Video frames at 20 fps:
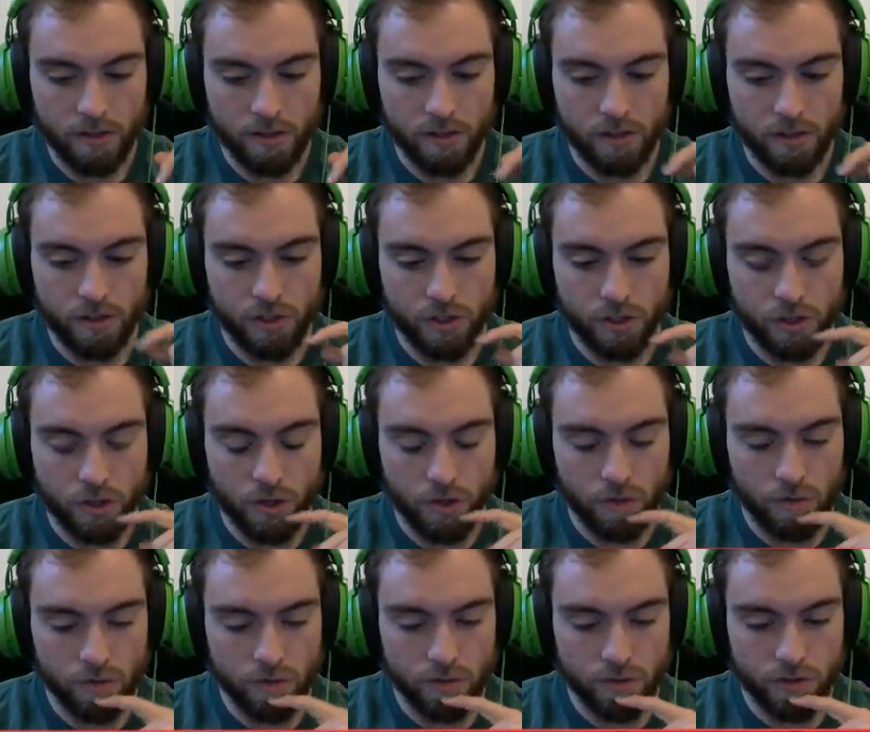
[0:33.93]

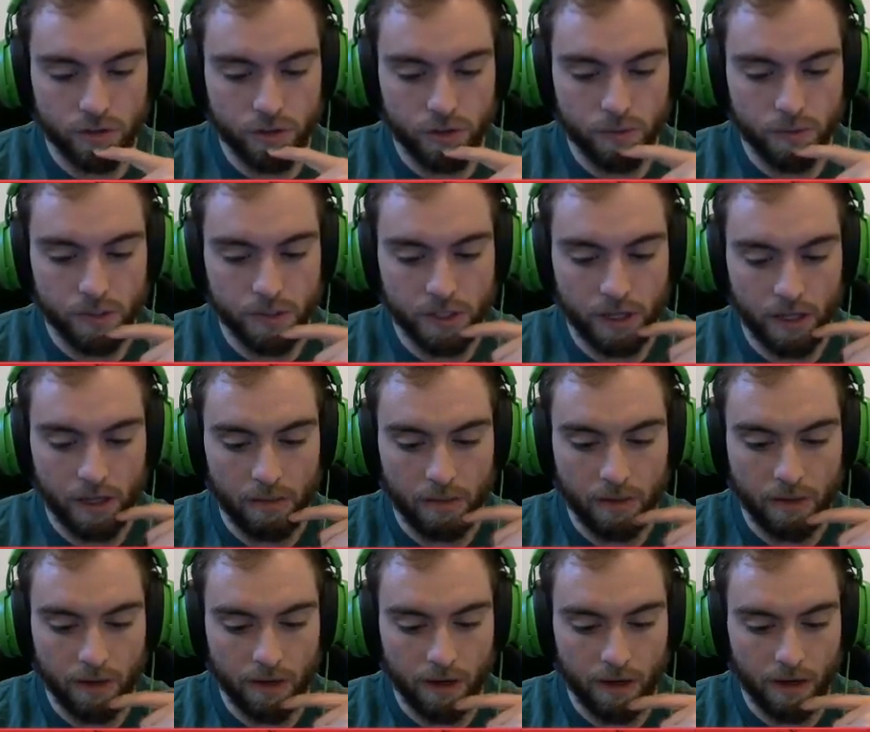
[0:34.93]
So super solid
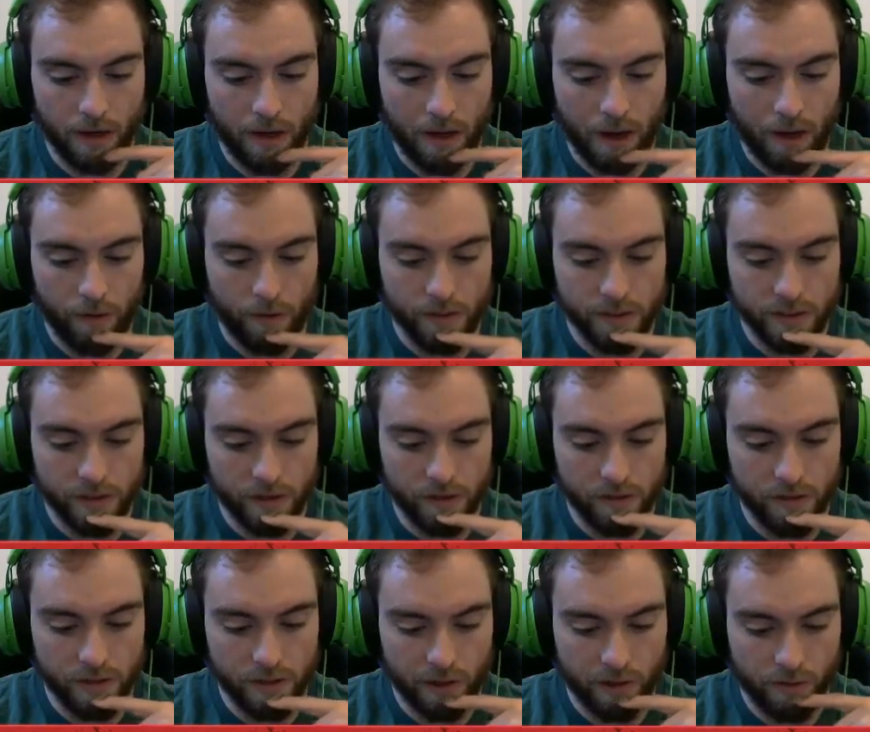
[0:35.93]
player. I always thought he
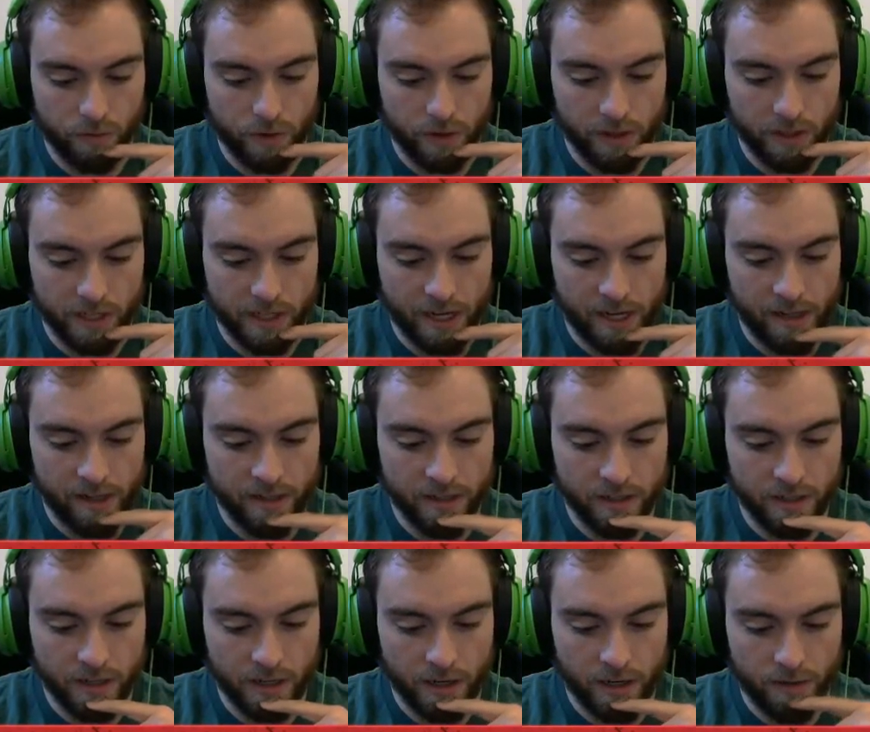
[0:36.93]
was like really
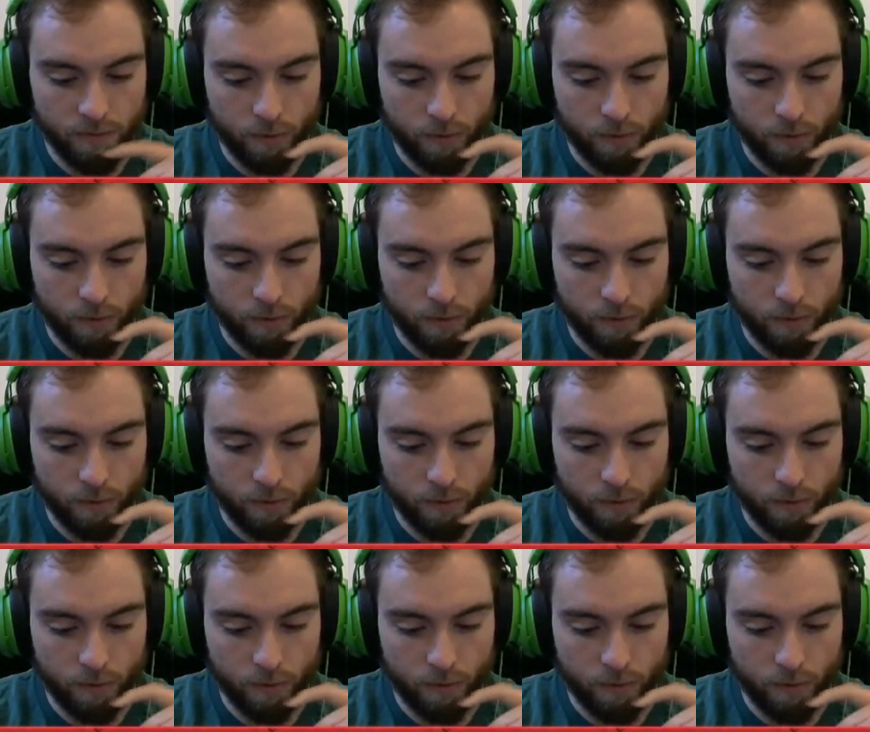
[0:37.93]
talented.